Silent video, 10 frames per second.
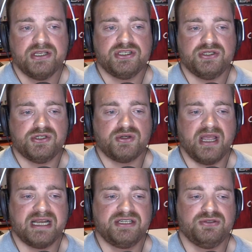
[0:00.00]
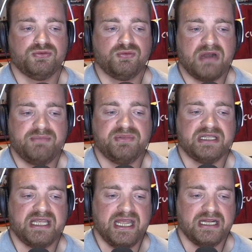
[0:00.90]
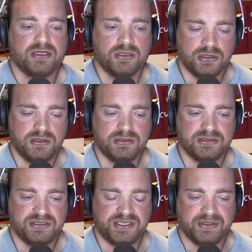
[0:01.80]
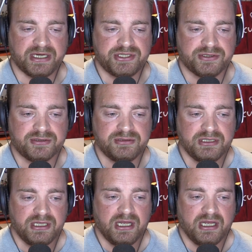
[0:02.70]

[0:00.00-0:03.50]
So you're trying to replicate gluten structure.